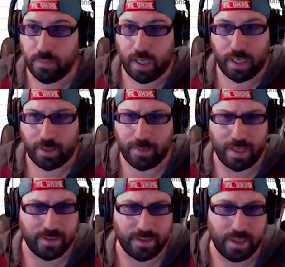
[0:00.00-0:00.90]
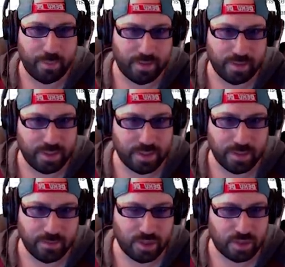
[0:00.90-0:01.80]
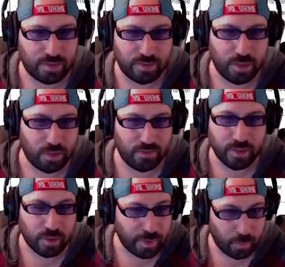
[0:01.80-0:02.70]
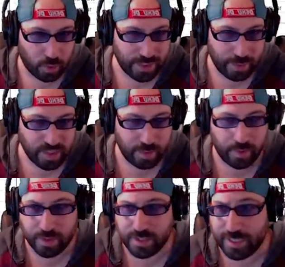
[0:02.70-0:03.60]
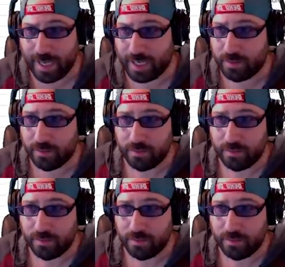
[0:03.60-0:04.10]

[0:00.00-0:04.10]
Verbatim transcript: uh, and the ability to just do a little bit more damage on bonus attack.